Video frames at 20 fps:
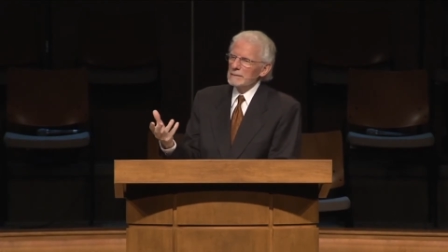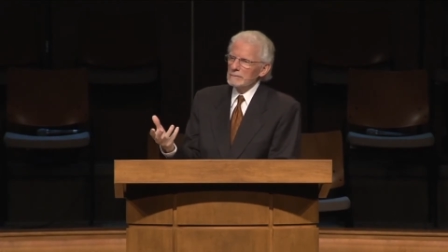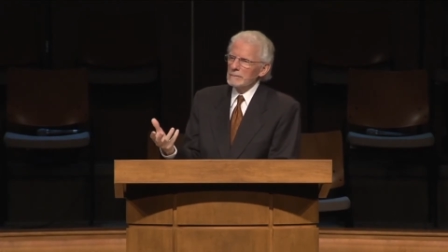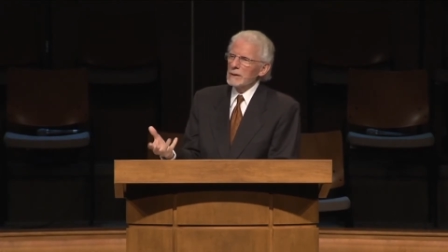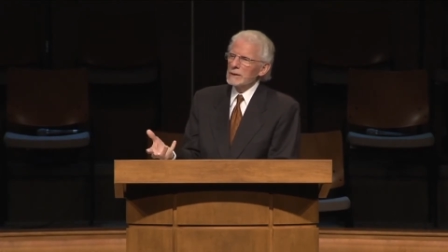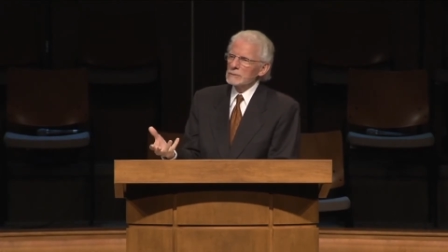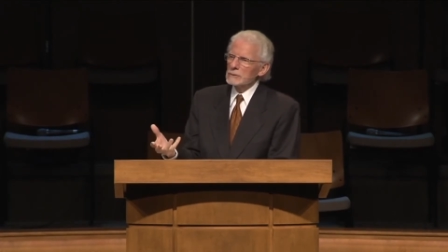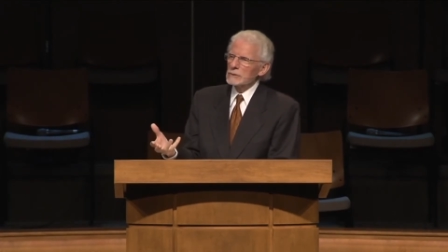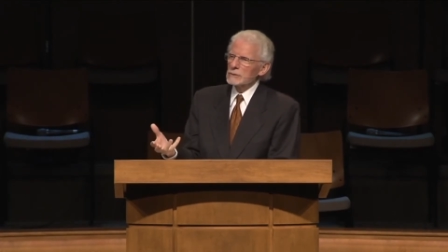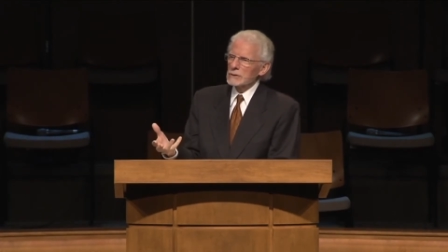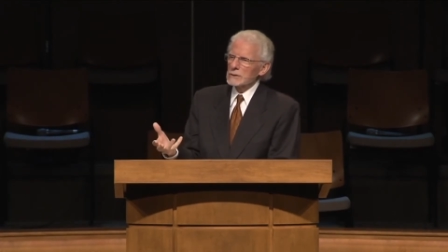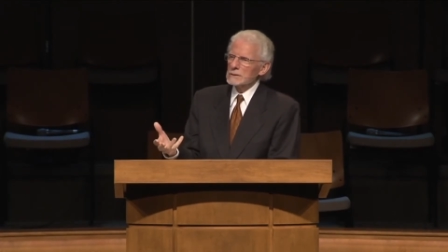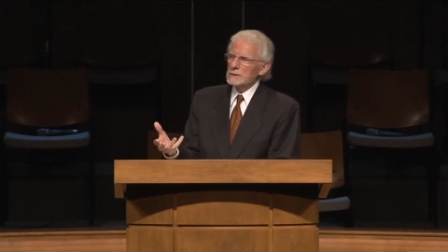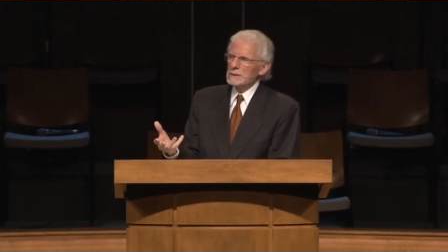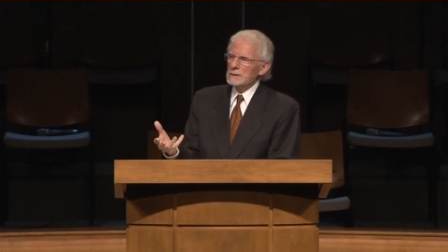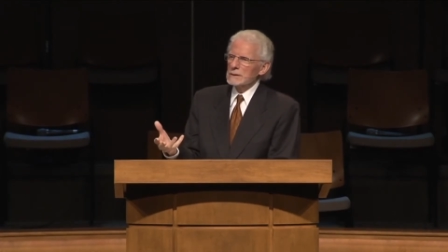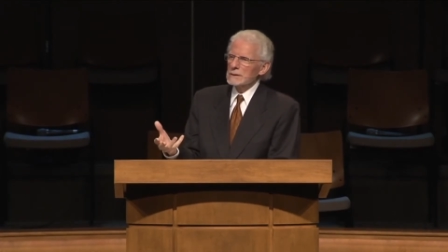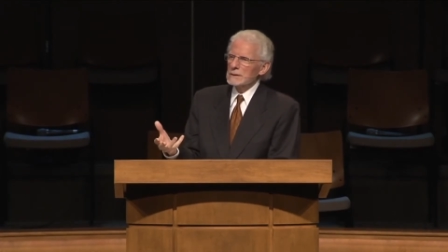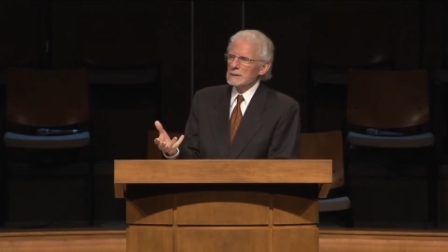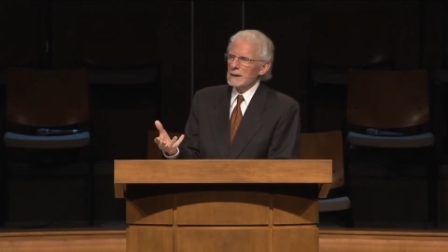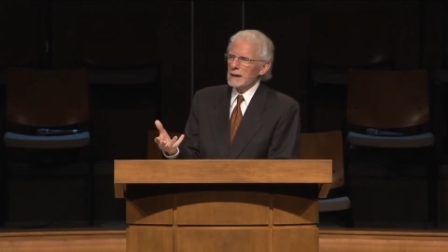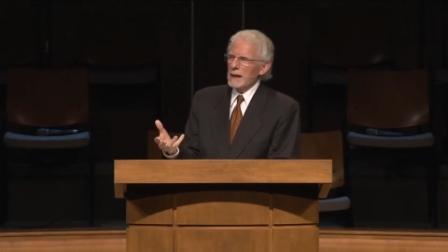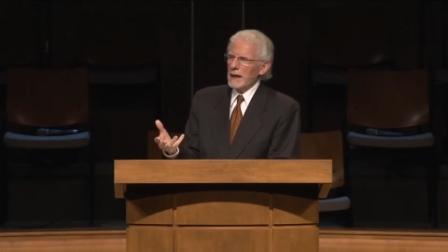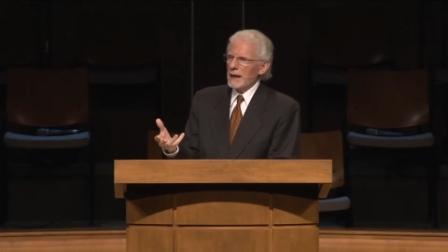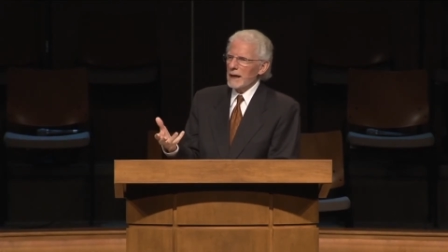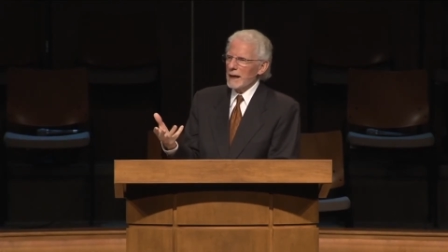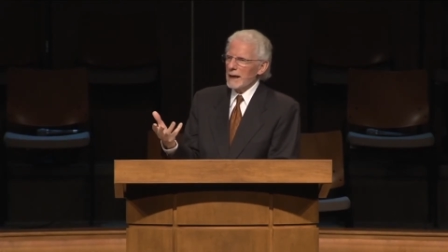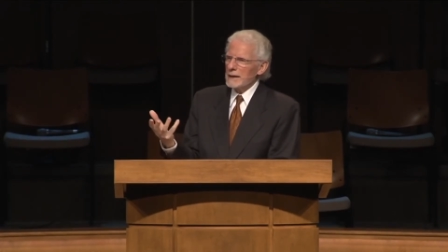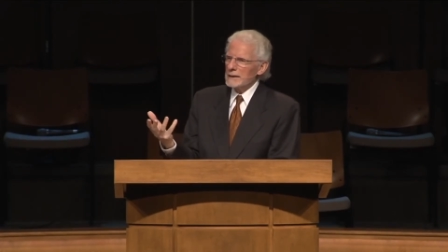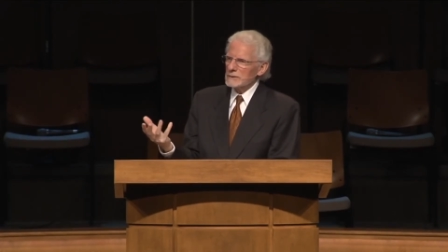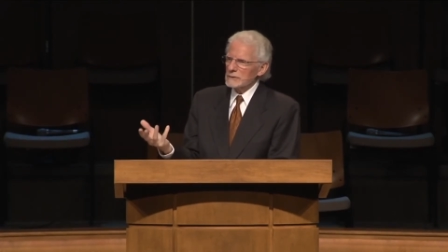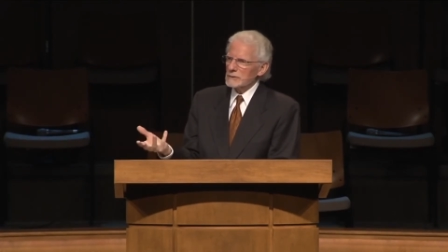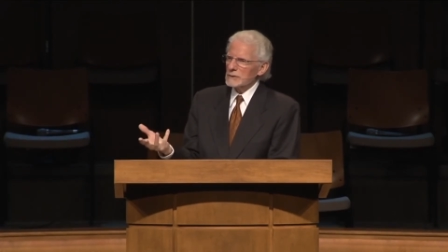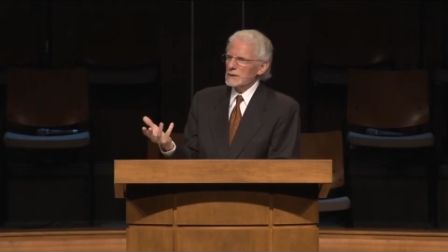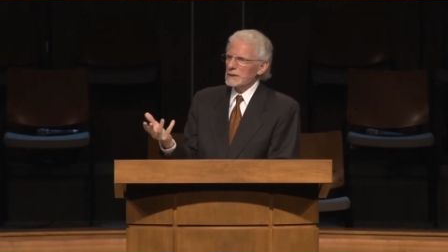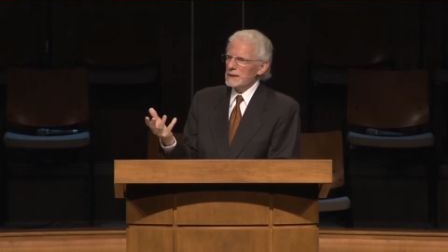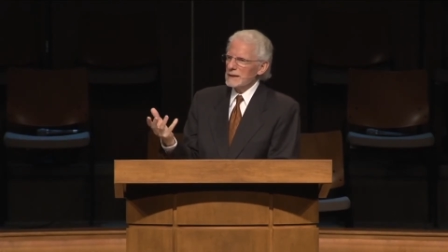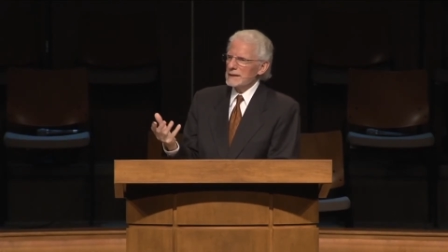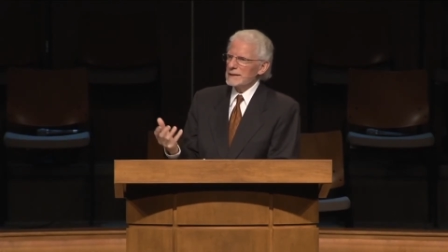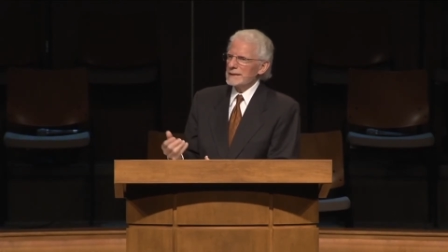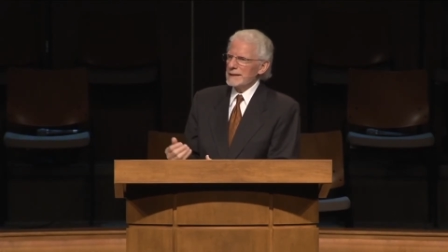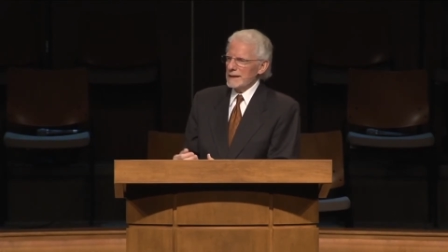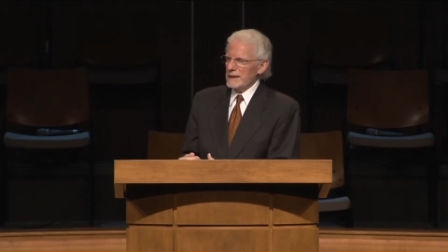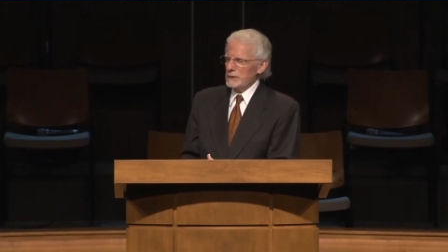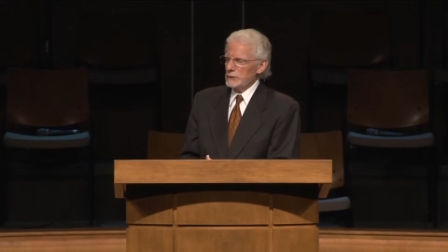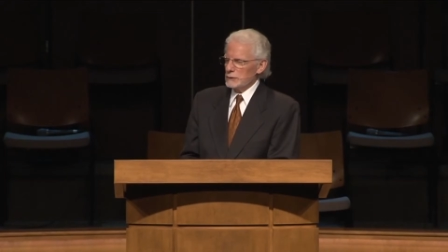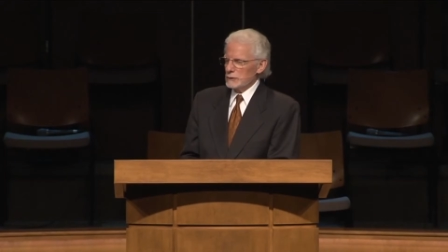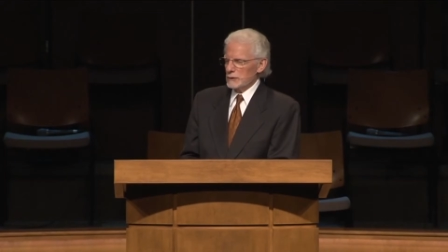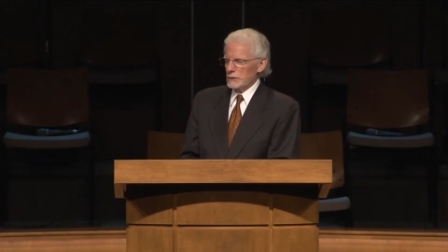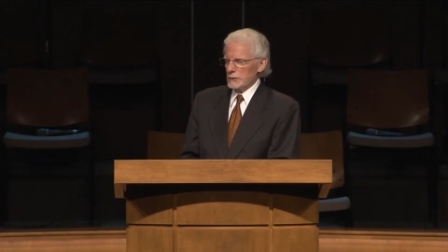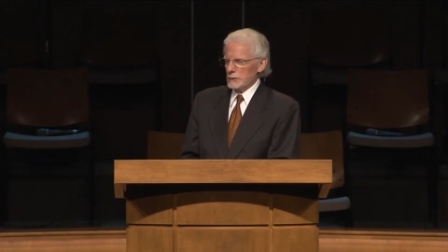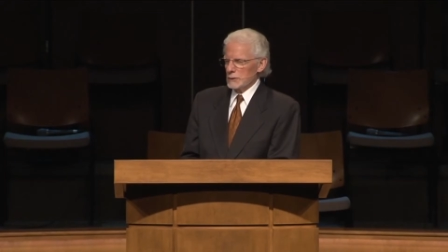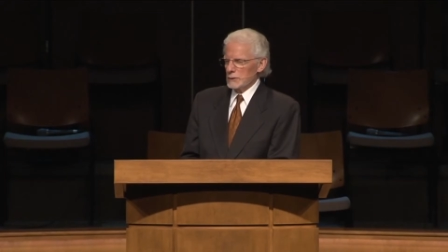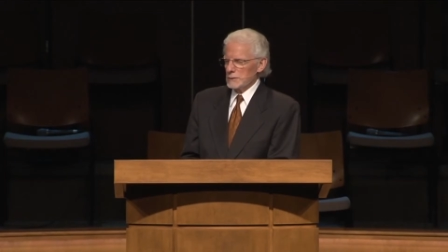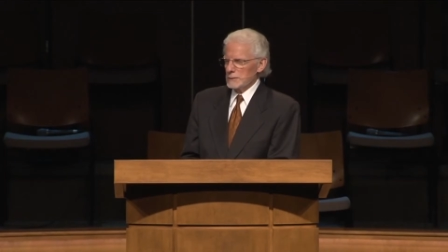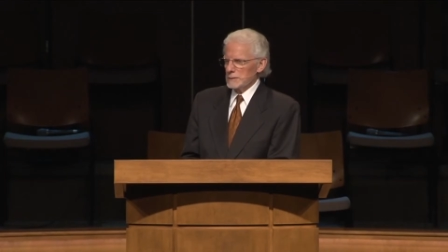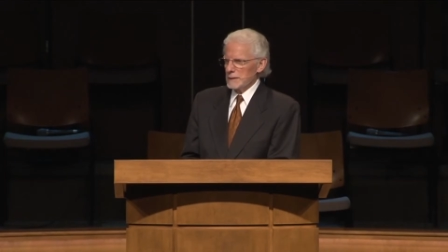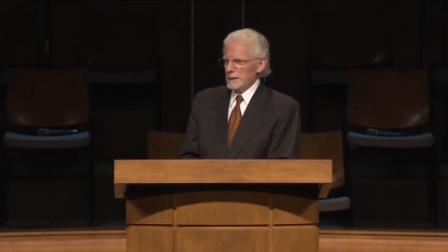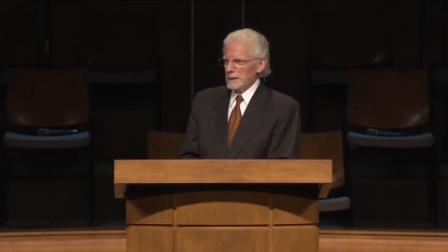function as it needs to.